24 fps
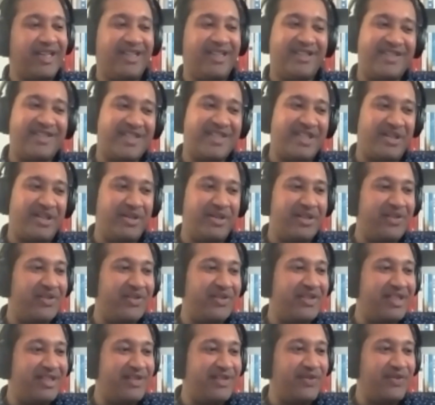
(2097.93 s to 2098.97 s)
So
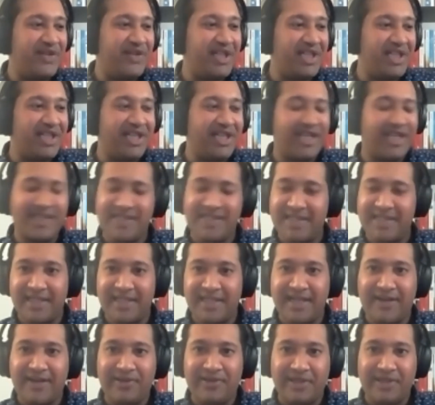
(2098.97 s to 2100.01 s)
it's funny in hindsight
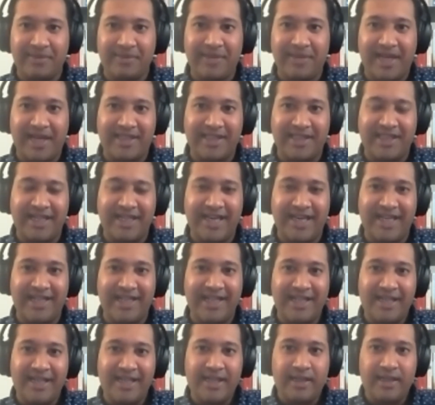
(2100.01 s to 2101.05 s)
now, looking back at that,
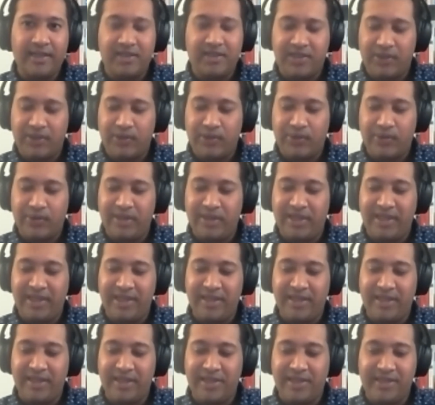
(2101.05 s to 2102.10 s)
to
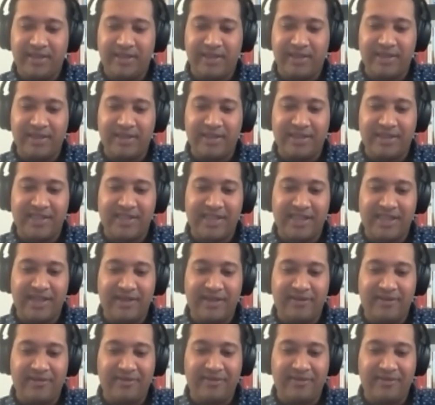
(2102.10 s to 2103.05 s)
see